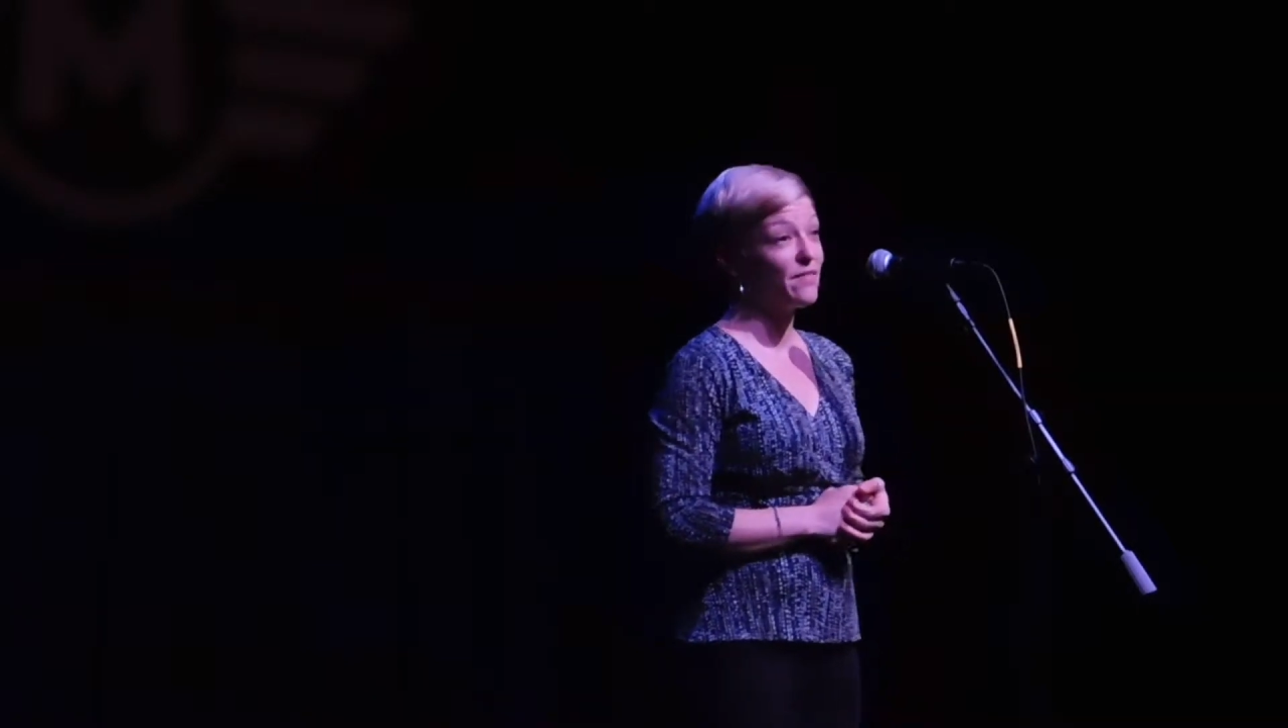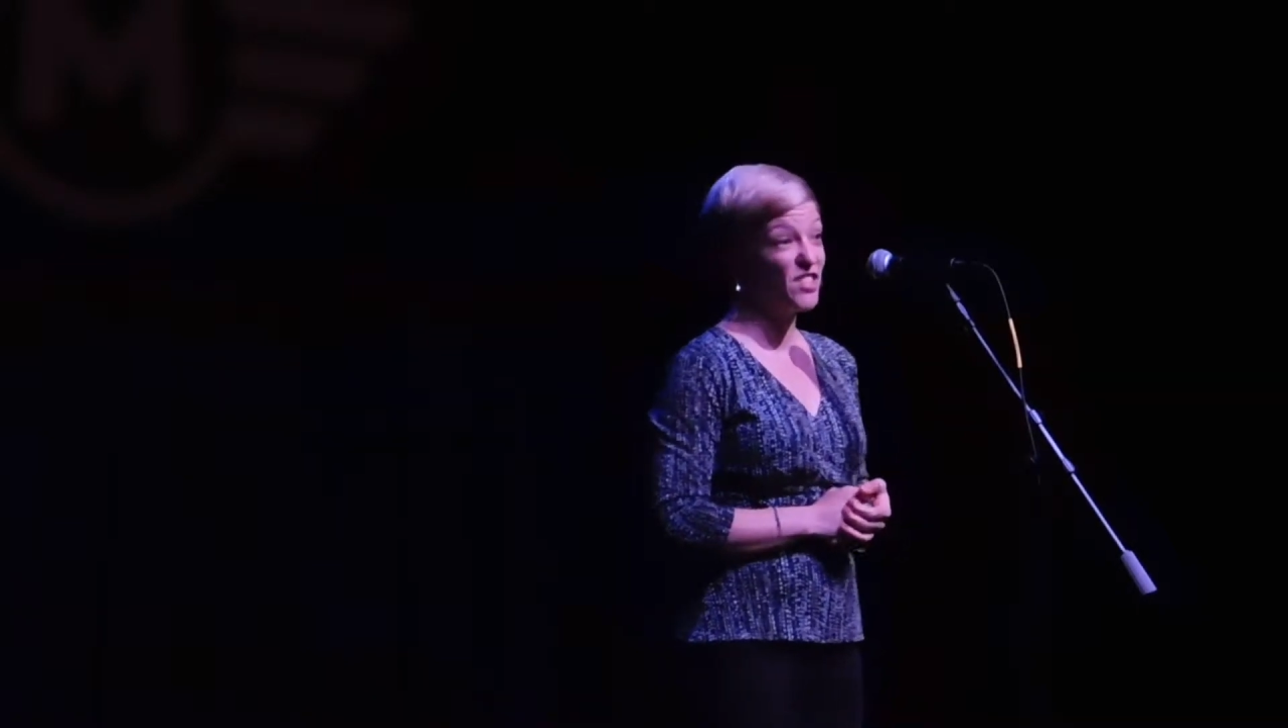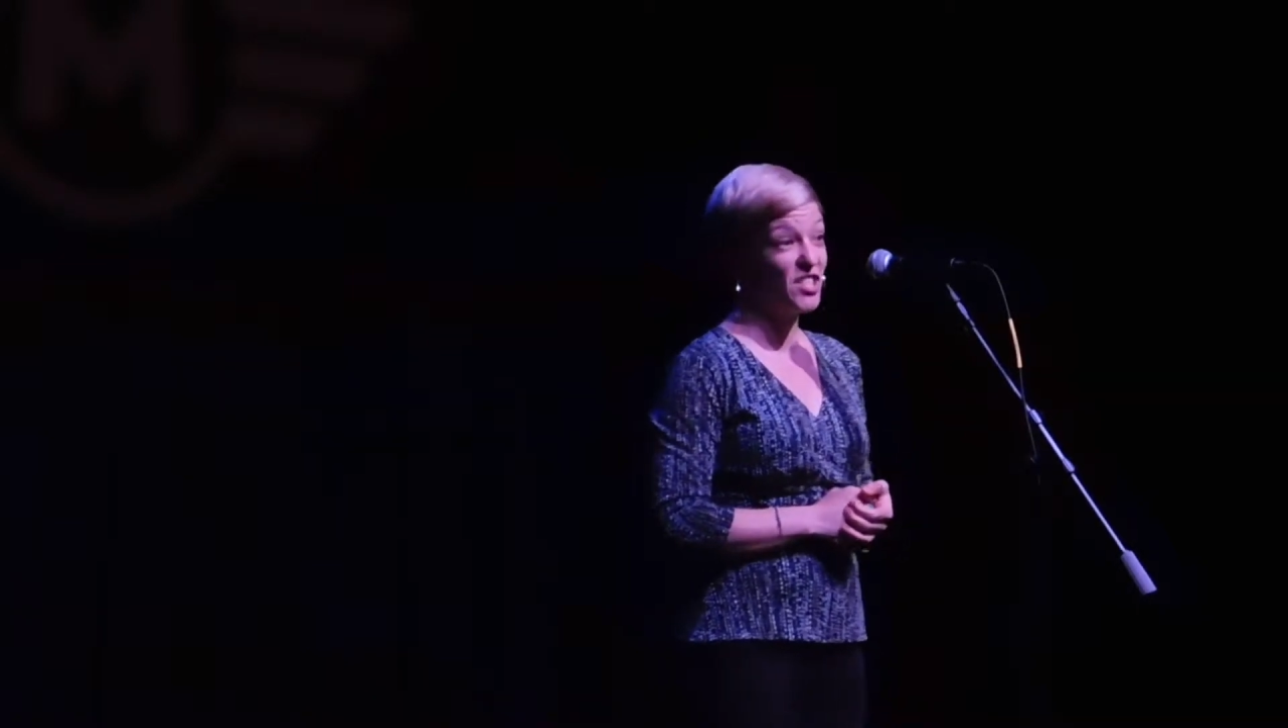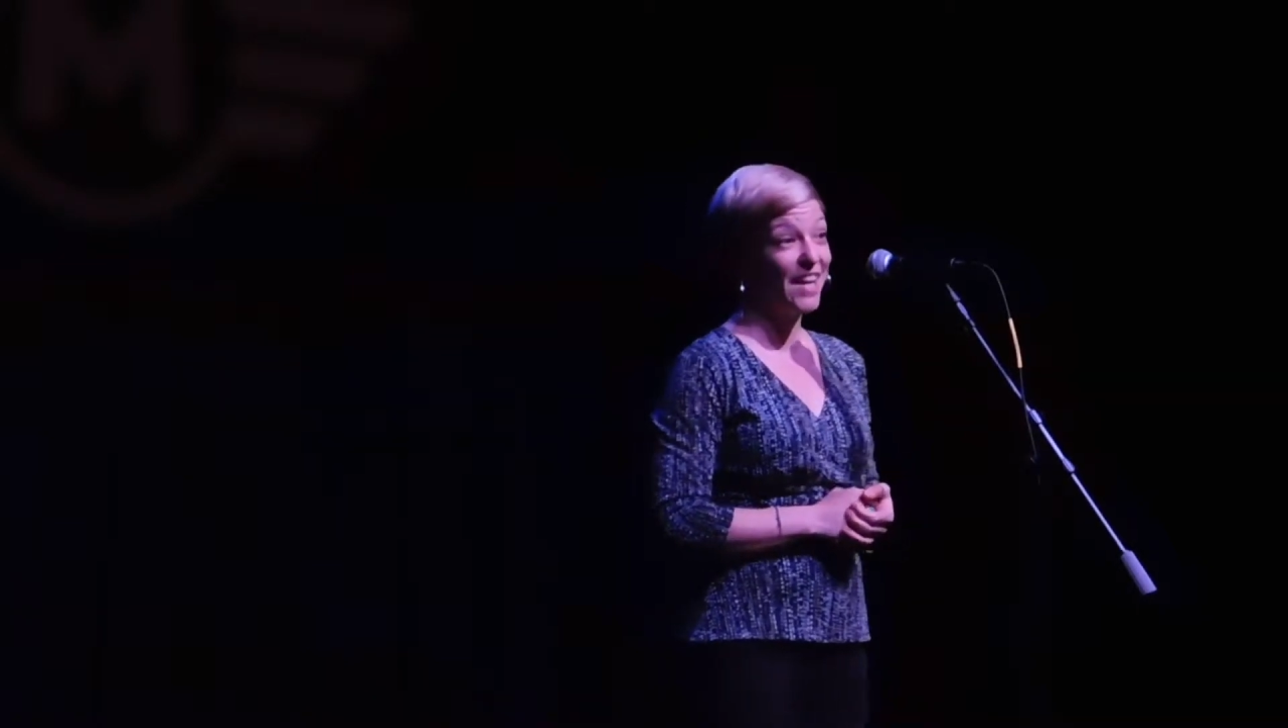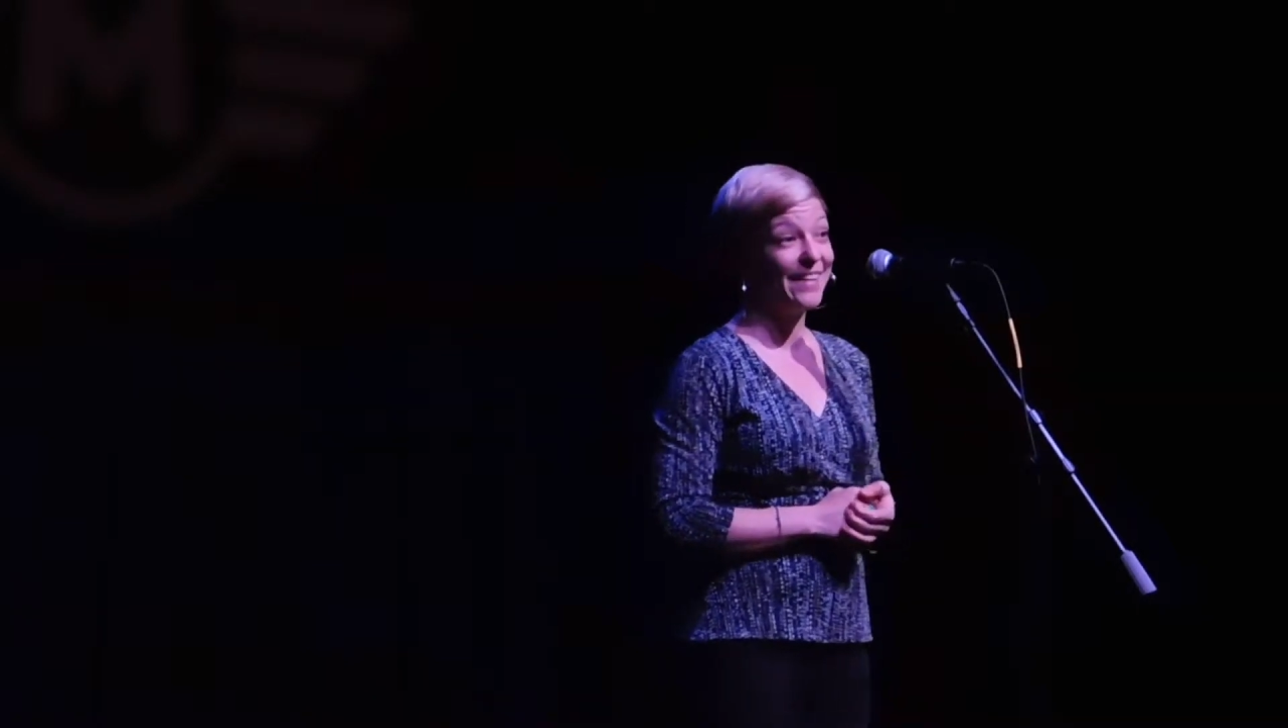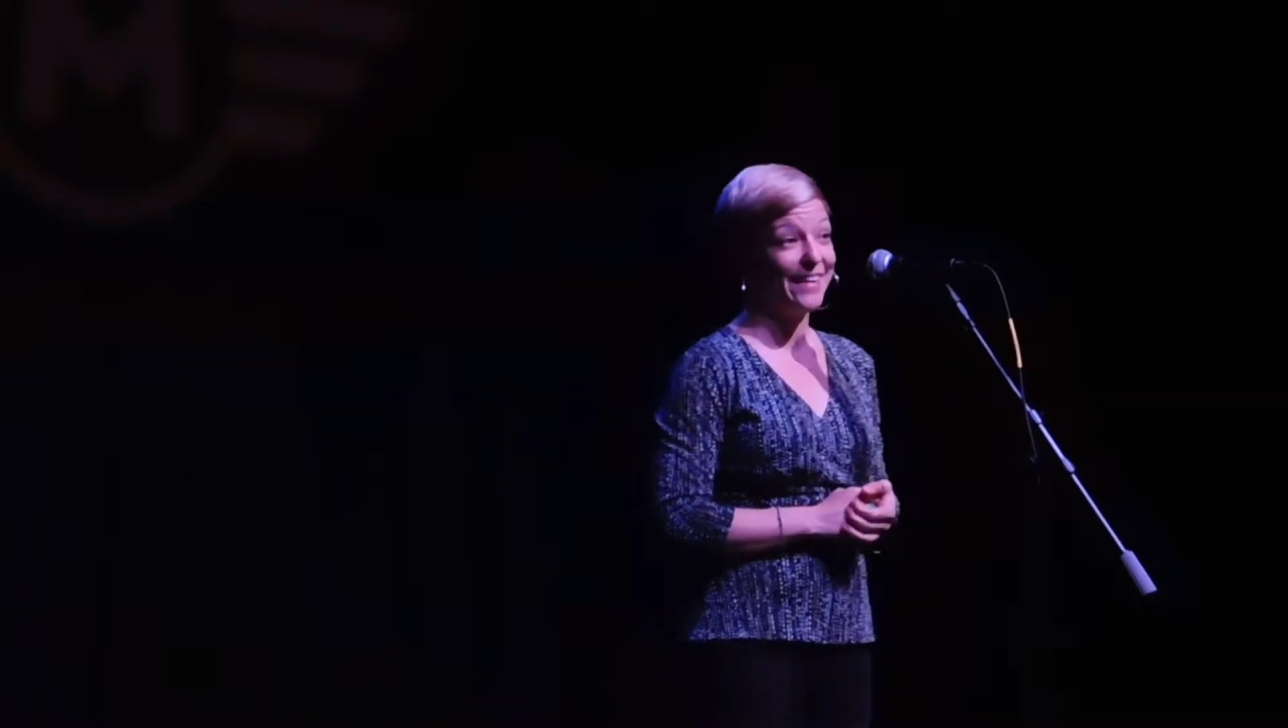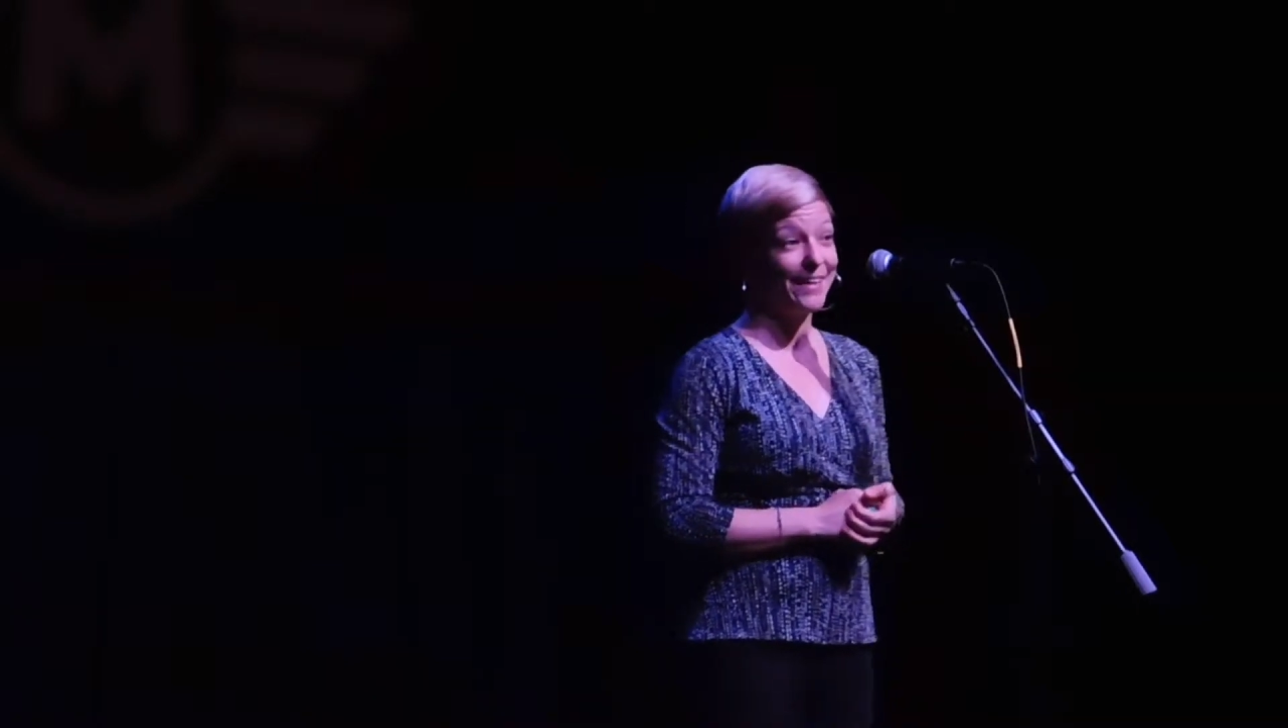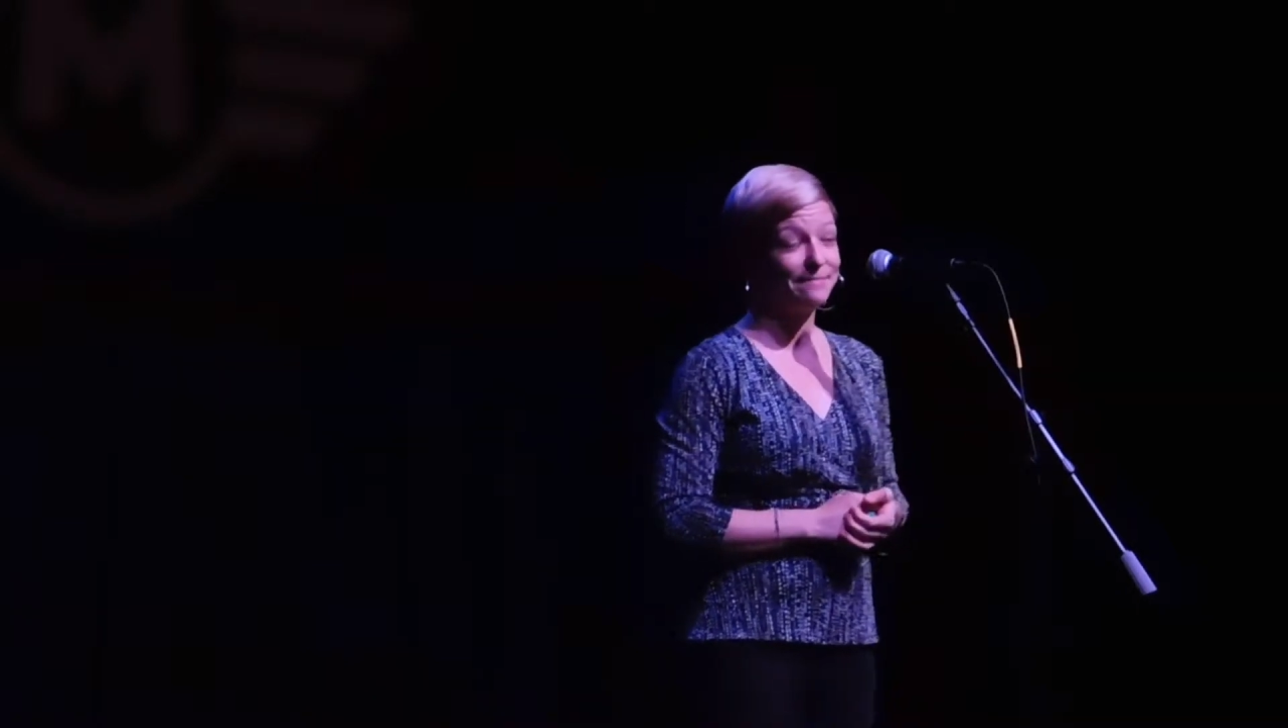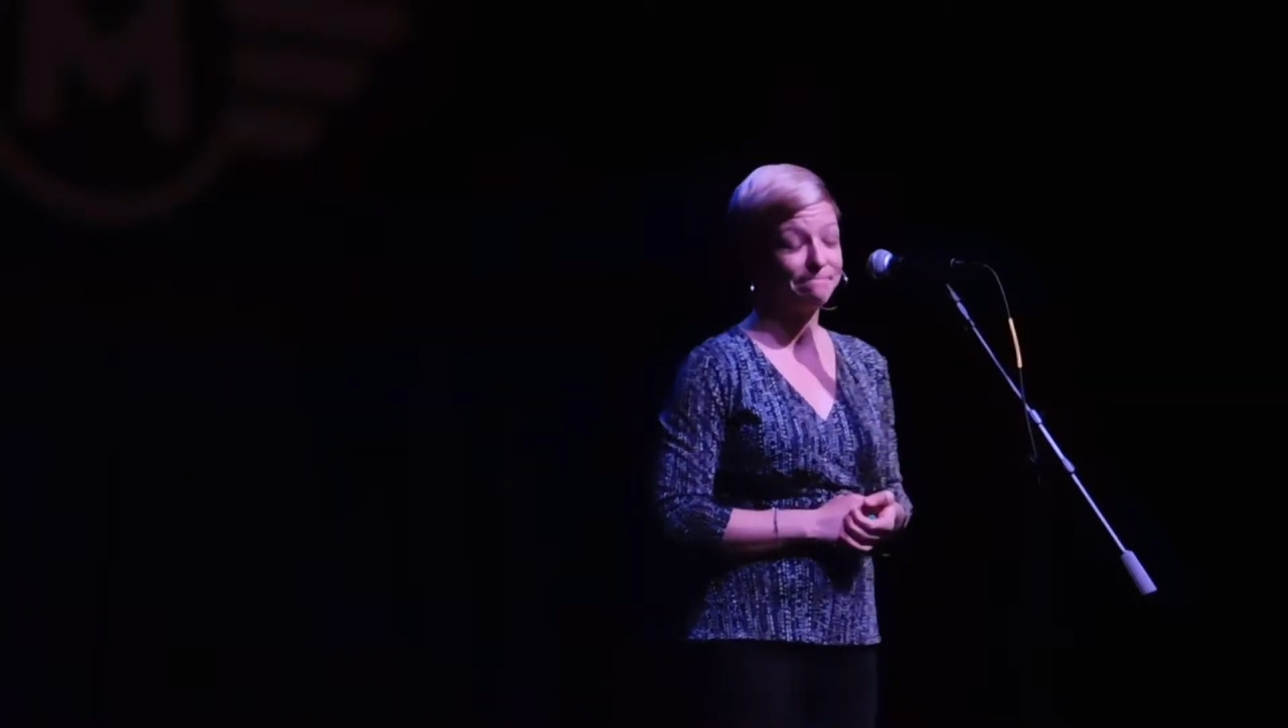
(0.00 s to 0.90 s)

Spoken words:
vagina.